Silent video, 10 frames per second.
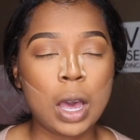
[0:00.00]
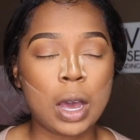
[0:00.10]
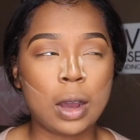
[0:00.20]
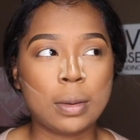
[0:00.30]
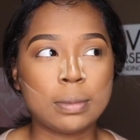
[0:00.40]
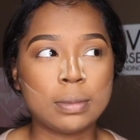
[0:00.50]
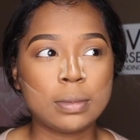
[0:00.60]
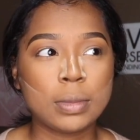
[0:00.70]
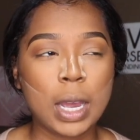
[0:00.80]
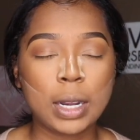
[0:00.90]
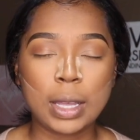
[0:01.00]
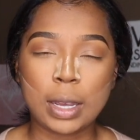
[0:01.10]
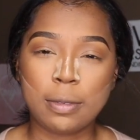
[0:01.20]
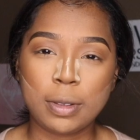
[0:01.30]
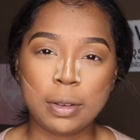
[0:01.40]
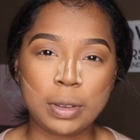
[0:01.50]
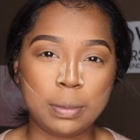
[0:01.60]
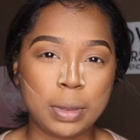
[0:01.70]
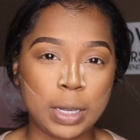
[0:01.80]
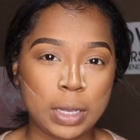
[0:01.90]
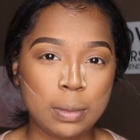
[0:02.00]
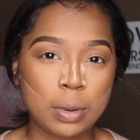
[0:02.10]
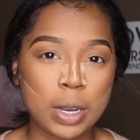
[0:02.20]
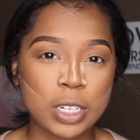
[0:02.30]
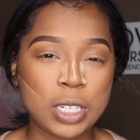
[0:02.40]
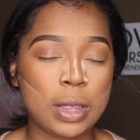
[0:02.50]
kind of like a fluffy blending brush